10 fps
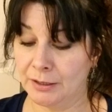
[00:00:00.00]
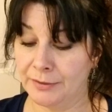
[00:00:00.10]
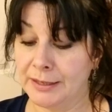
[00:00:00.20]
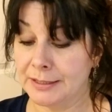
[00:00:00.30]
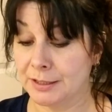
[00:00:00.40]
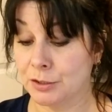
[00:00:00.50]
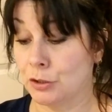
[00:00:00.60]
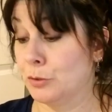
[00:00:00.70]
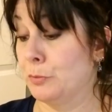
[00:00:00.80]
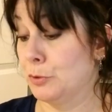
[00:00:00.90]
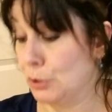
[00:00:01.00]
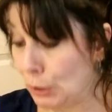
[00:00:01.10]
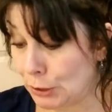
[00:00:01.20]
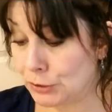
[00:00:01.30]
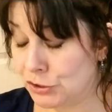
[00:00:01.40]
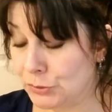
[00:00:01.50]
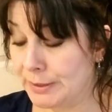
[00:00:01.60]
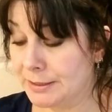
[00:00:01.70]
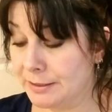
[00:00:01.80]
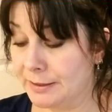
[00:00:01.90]
This turns you
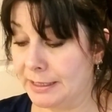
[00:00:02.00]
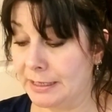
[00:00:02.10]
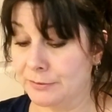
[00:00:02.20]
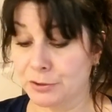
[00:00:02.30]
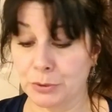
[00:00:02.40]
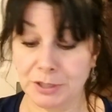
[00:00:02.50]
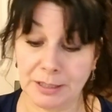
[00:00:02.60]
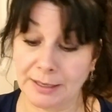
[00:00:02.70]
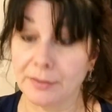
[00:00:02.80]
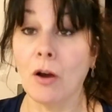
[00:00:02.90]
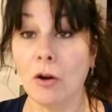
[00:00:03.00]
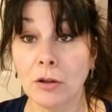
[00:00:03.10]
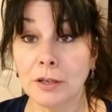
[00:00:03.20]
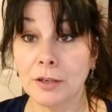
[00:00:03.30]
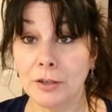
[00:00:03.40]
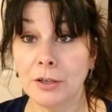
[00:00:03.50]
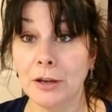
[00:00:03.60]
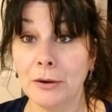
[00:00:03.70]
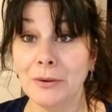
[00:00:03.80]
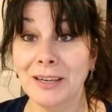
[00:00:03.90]
into the King of Swords, like the Hulk, you
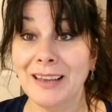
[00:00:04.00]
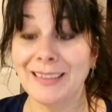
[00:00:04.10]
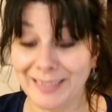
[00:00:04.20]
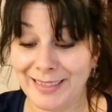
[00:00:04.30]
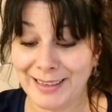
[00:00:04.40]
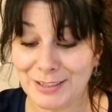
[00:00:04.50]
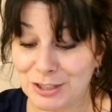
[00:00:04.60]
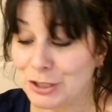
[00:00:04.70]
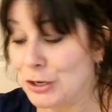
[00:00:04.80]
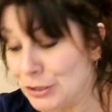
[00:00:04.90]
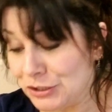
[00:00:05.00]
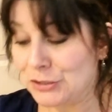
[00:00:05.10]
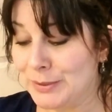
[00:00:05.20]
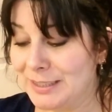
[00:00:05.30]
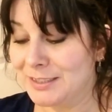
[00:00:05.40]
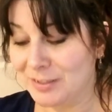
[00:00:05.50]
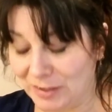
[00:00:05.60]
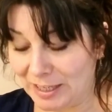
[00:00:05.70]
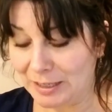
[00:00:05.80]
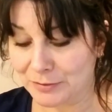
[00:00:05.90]
know? This turns you into the
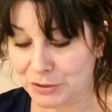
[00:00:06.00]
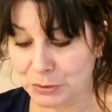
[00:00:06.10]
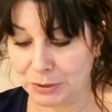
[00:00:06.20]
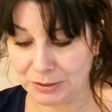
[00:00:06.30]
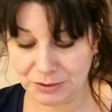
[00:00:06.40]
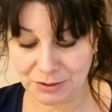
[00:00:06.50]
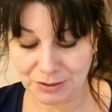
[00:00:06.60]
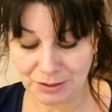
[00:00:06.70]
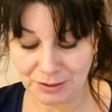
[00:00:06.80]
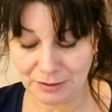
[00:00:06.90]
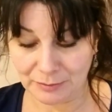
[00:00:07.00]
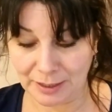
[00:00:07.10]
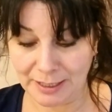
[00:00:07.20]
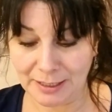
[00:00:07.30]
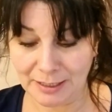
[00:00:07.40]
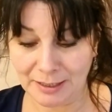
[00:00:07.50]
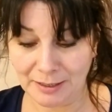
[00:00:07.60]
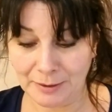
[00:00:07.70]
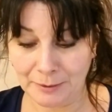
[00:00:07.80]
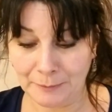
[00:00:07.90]
King of Swords, right?
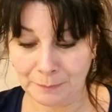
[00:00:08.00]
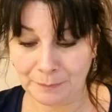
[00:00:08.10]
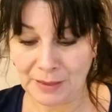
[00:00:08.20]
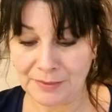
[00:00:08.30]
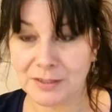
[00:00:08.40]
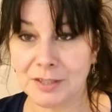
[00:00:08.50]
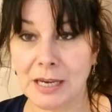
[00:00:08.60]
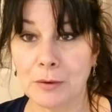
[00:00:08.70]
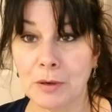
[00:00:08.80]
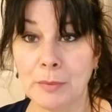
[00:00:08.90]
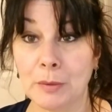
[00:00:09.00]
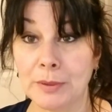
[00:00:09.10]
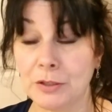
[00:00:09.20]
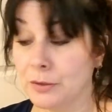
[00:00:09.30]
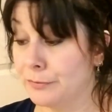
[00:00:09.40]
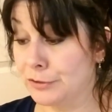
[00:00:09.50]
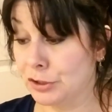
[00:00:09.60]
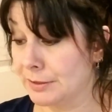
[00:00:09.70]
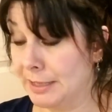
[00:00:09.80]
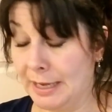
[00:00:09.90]
This tower moment, you've
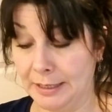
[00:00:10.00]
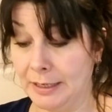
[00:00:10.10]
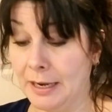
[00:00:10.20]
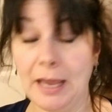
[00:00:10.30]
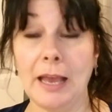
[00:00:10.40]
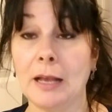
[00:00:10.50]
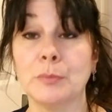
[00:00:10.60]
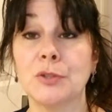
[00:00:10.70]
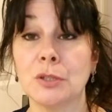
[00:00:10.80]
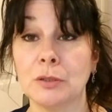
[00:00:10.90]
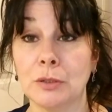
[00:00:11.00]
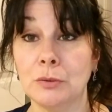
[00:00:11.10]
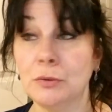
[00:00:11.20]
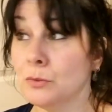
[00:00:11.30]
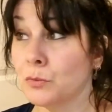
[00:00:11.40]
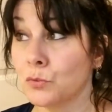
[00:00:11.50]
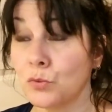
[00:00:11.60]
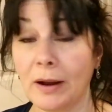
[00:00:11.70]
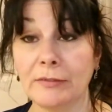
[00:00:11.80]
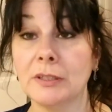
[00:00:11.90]
just had an absolute
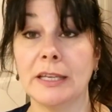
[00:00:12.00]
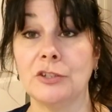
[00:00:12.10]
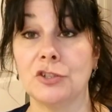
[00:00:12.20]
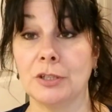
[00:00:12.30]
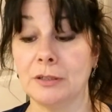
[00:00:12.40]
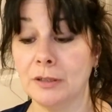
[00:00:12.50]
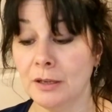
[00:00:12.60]
revelation